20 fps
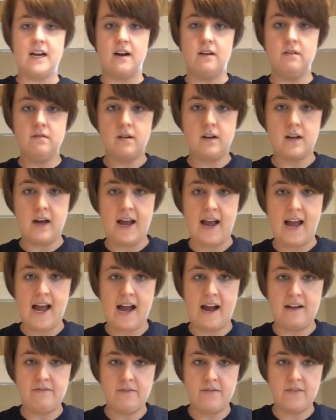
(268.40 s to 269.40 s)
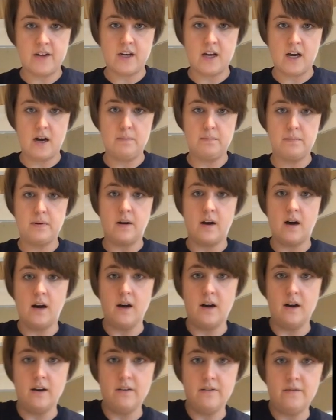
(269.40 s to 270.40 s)
out 1/2 cup
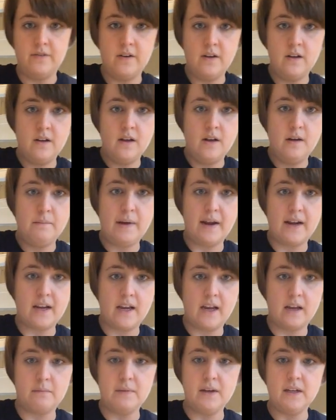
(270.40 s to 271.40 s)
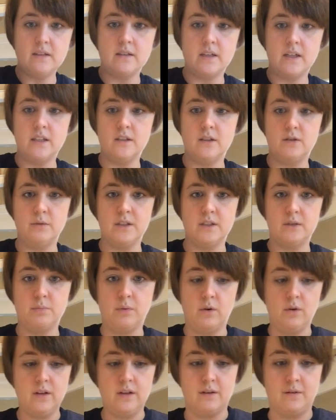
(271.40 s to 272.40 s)
of pancake mix into each
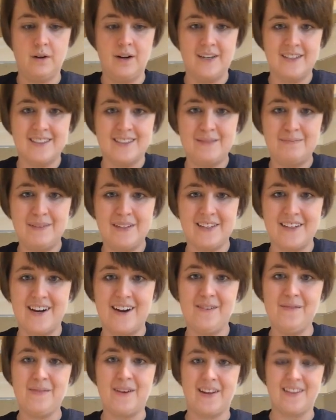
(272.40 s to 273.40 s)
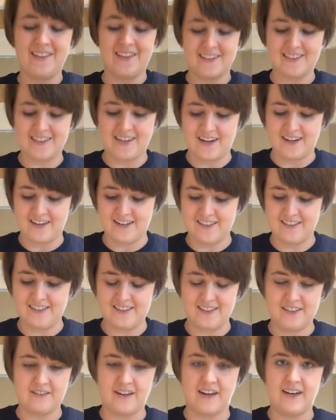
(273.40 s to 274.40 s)
bowl. I don't want to spill it out, but I think it's kind of hard to
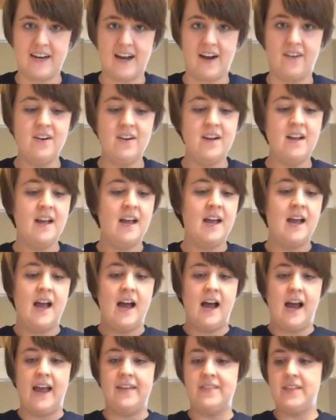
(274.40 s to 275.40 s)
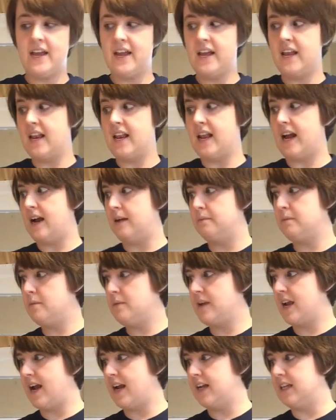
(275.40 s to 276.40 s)
see right now. And then I'm going to
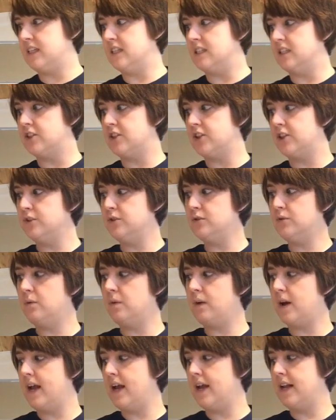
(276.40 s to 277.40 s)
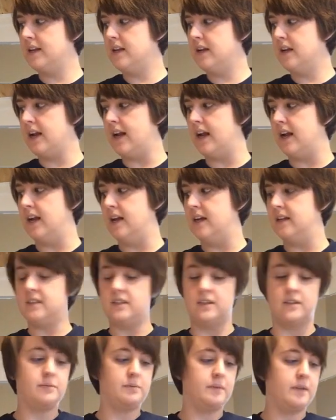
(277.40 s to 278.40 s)
be adding 2 red
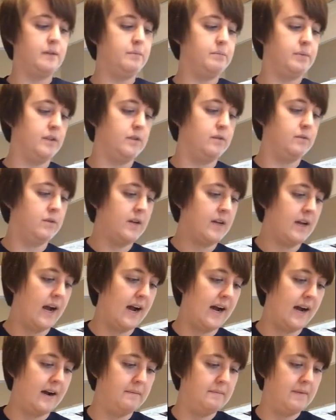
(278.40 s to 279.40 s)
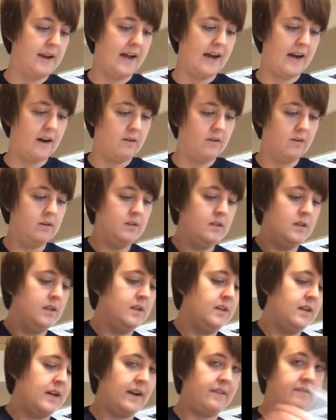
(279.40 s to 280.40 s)
to 3 blue. Now,
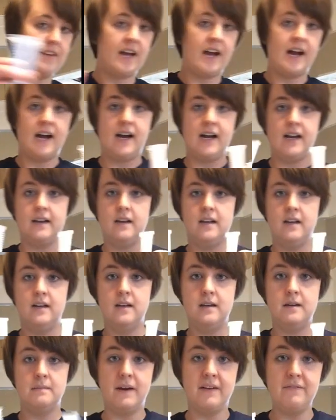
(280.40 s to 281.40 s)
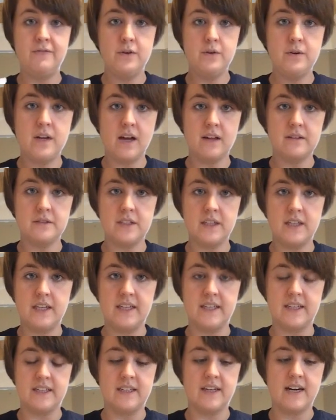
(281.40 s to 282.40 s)
I've got my food coloring
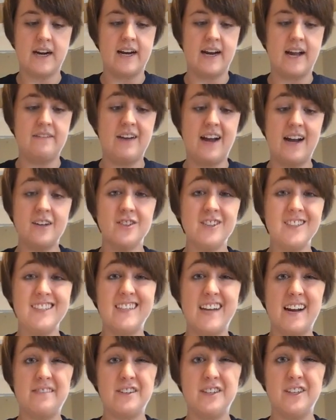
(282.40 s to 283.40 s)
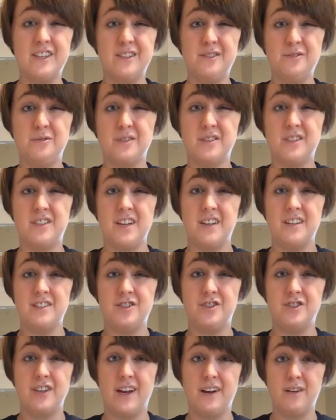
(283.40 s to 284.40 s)
here, and I've actually never used
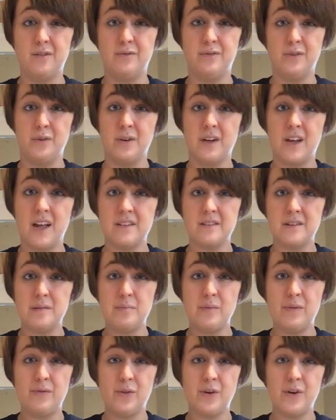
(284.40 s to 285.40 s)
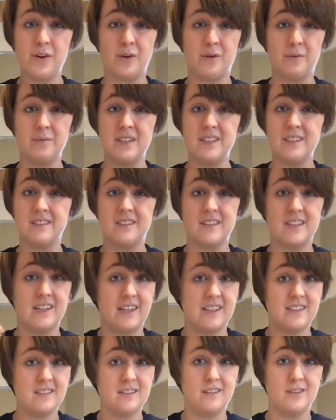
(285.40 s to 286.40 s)
gel food coloring before. Normally it's the
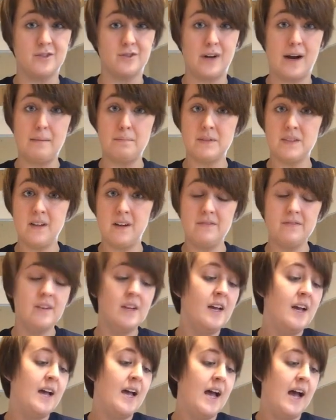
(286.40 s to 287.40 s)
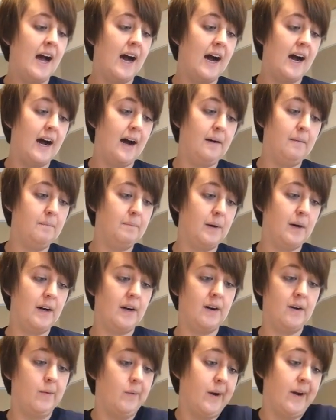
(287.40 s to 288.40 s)
nice little drop stuff.
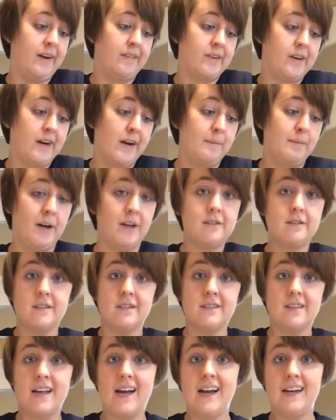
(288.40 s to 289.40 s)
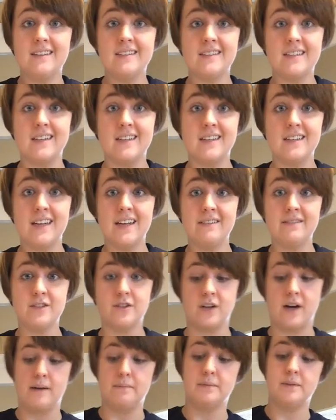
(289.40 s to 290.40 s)
But whenever I bought this last, they didn't have the
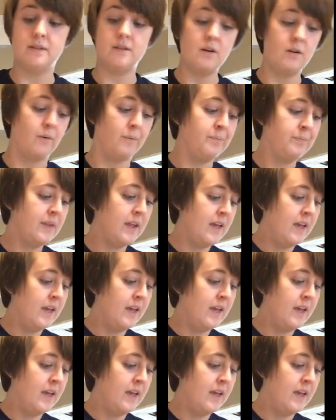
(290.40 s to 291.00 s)
drops. So